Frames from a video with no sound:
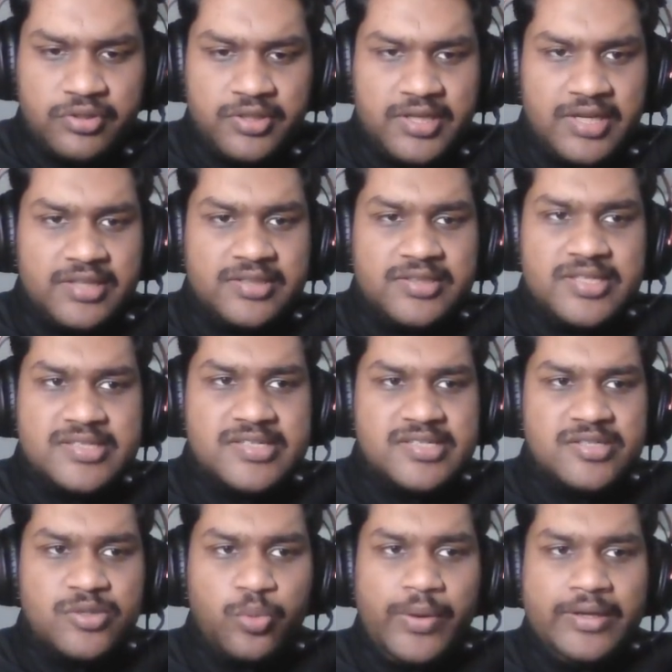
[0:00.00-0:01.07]
yeah, this is
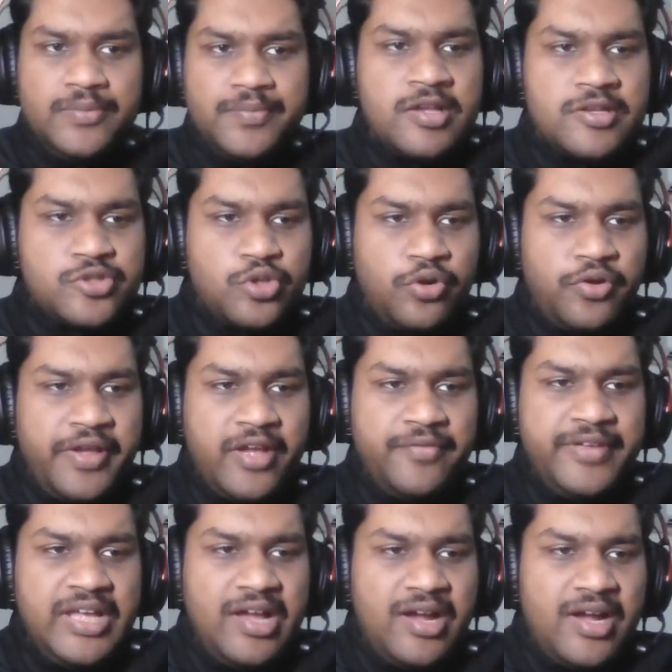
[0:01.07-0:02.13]
the one. So here
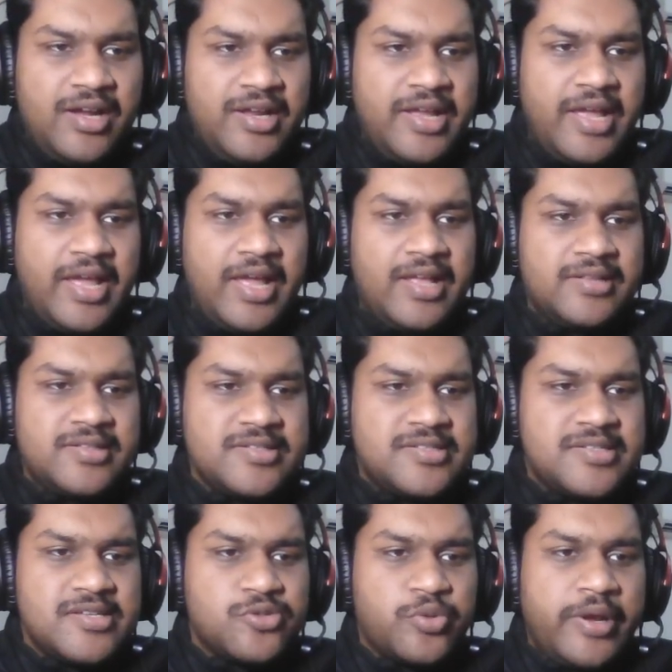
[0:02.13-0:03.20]
we are, and this
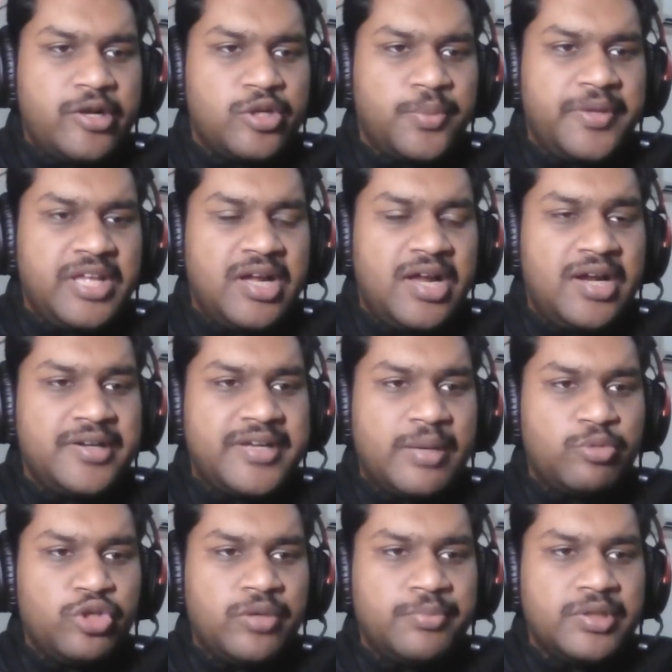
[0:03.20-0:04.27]
going to be our demo
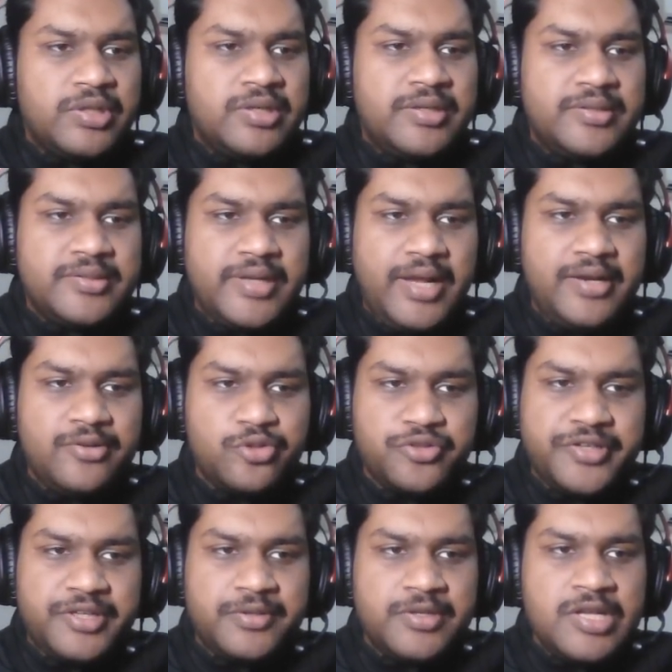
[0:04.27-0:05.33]
number 9
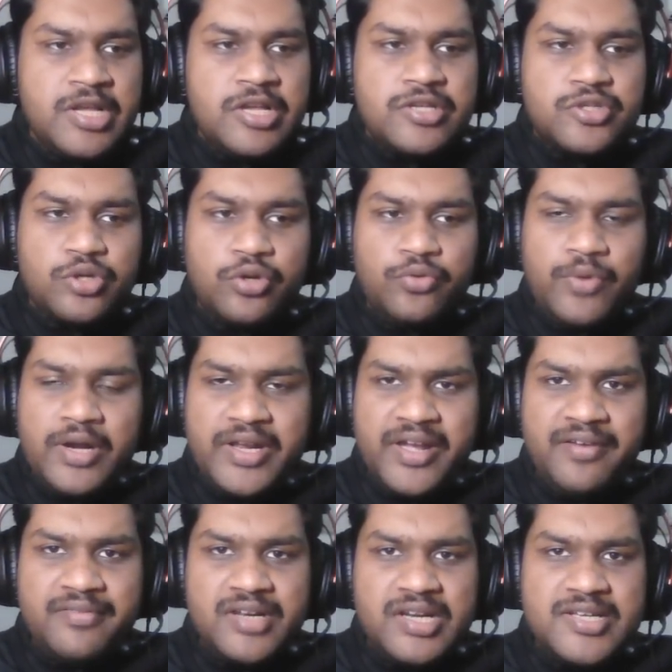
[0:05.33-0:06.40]
today. So what I
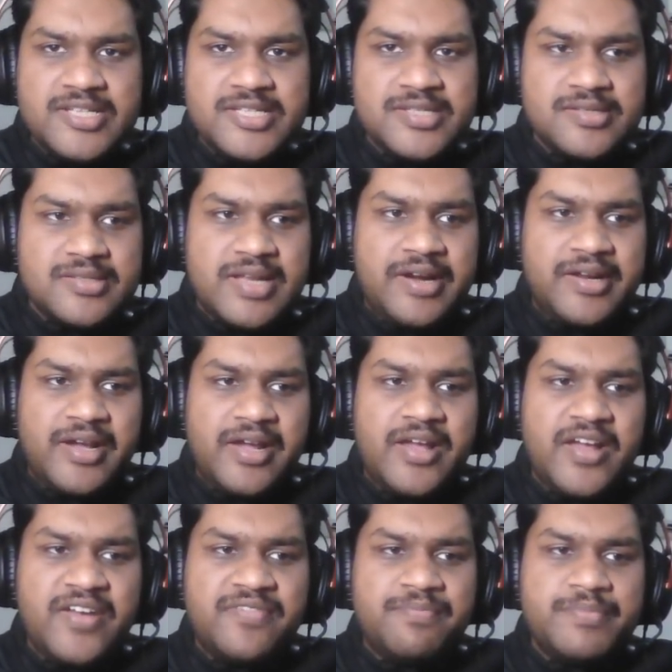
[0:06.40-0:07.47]
have done is that I
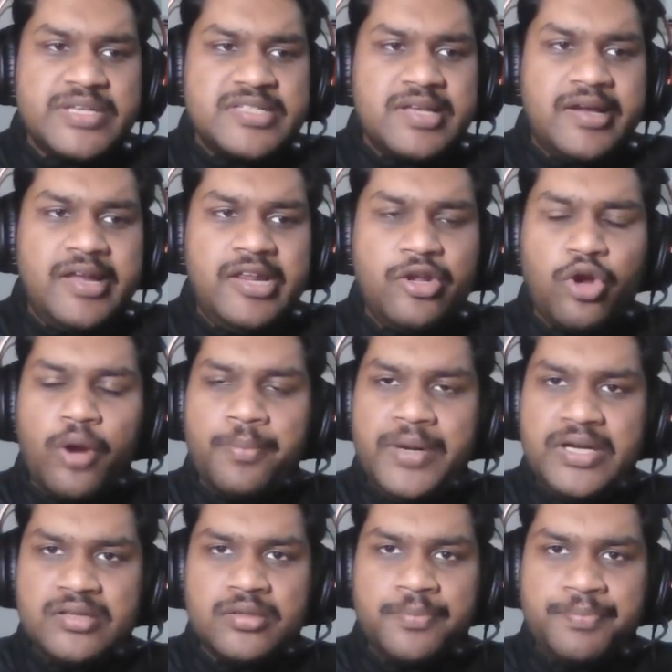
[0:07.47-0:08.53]
have basically
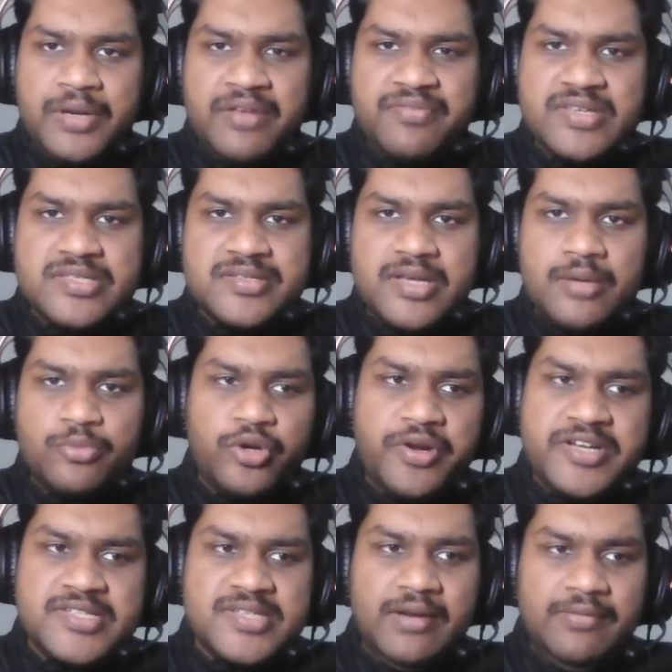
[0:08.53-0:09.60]
copied the previous demo
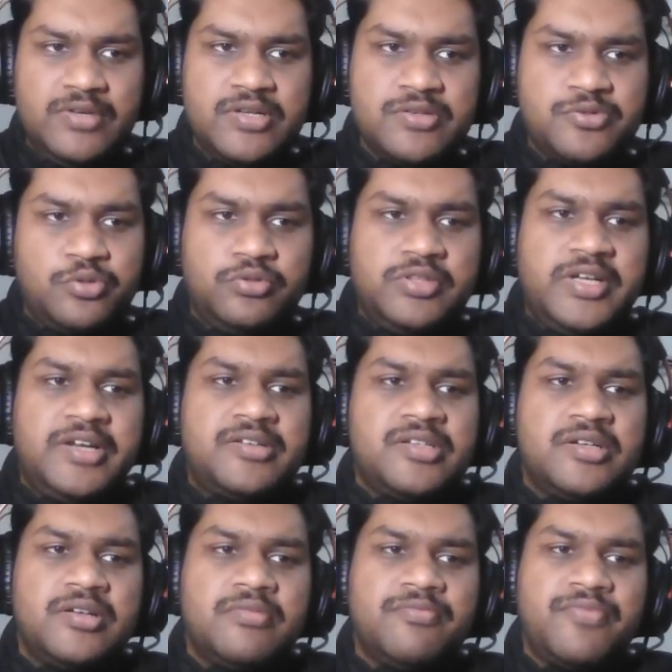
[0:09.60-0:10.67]
itself, so that
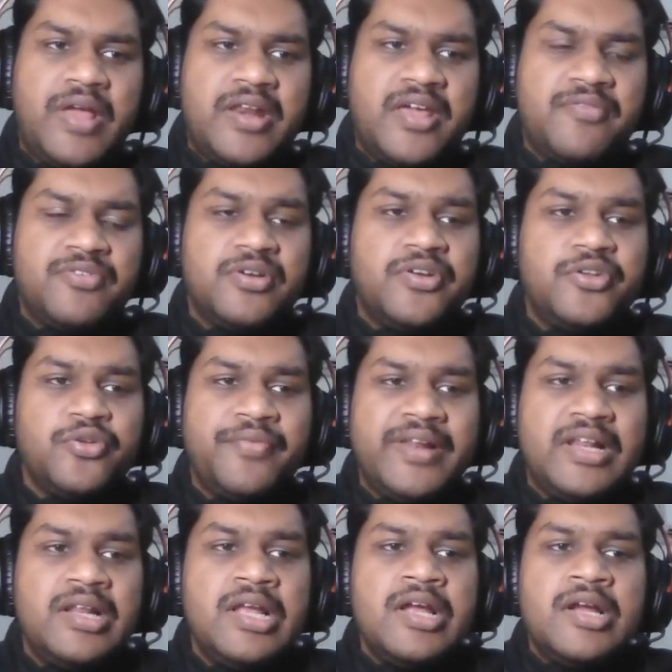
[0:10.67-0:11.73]
whenever you
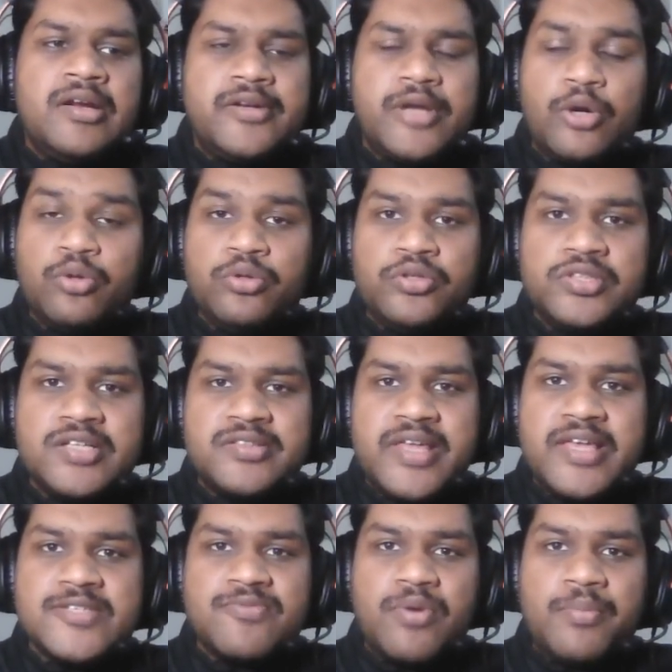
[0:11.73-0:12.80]
will download the
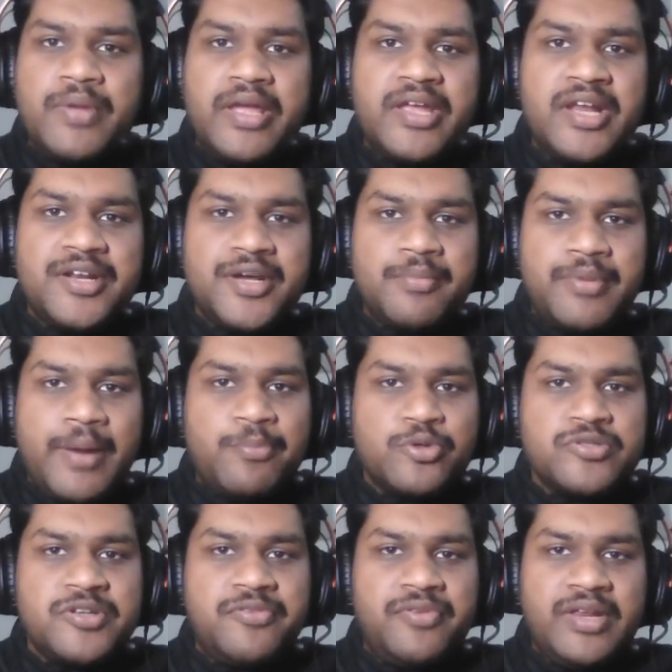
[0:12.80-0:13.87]
things from my GitHub
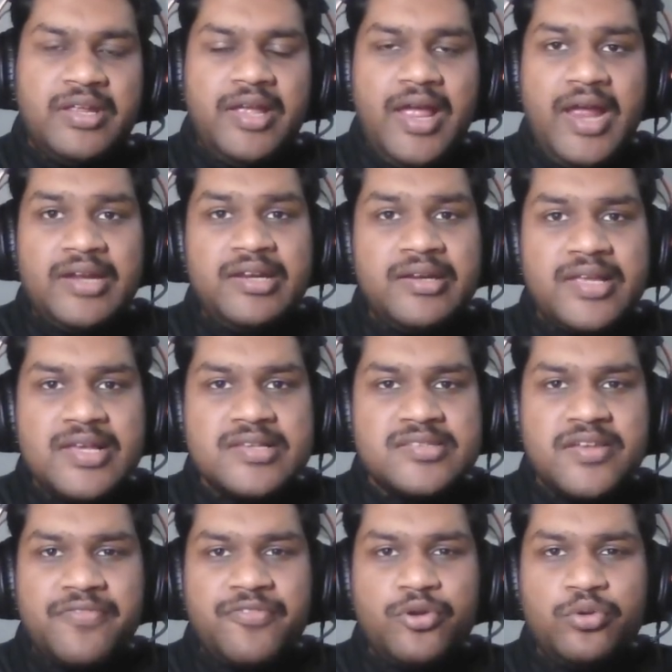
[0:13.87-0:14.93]
repository, and in case
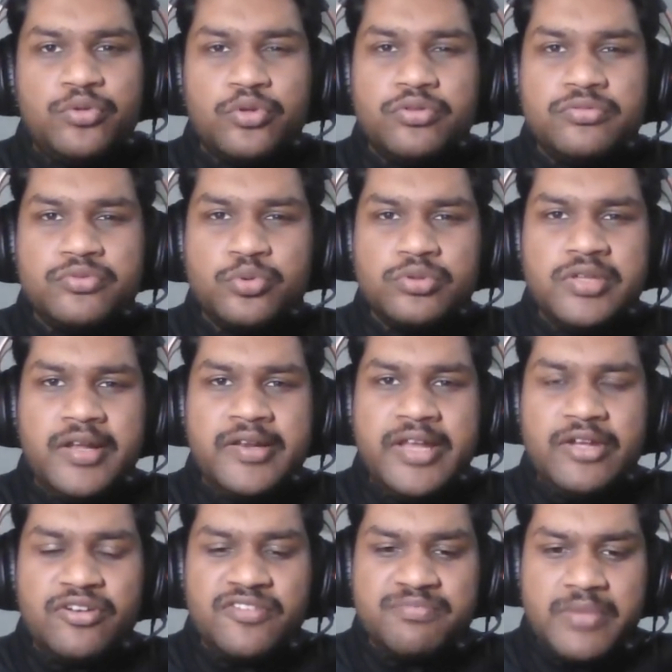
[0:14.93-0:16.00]
if you don't know the
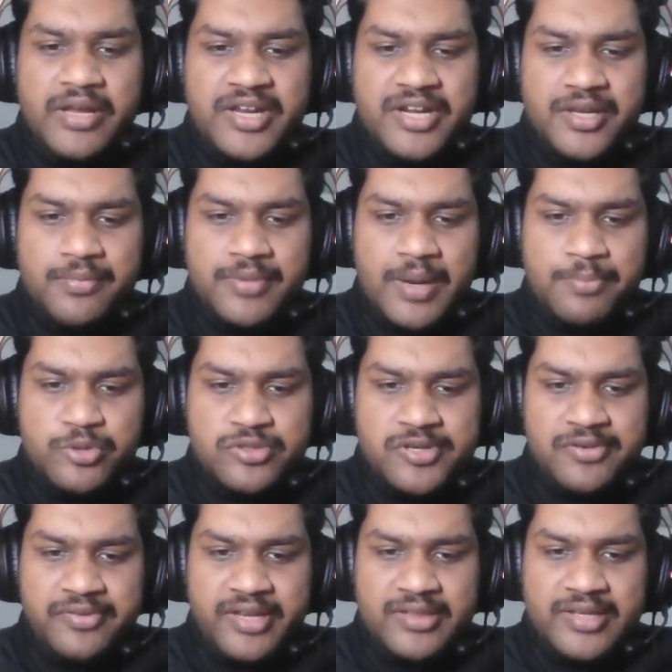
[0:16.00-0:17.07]
link of my GitHub
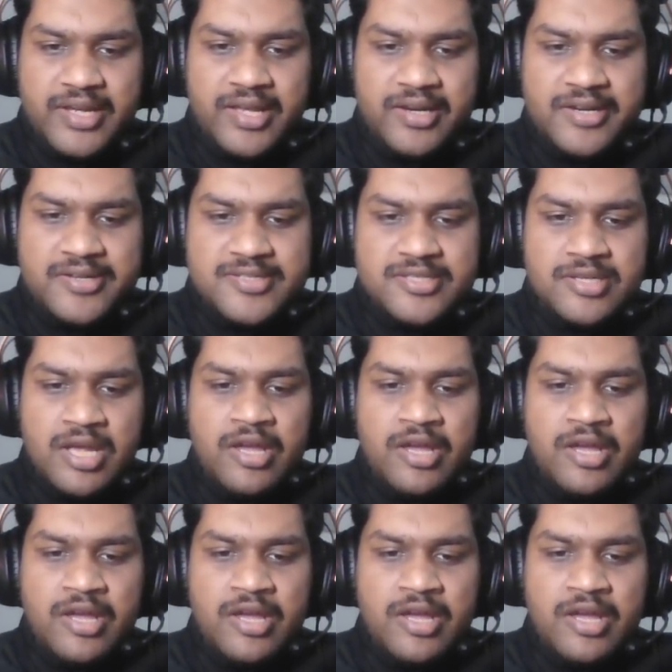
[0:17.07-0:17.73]
repository, then it's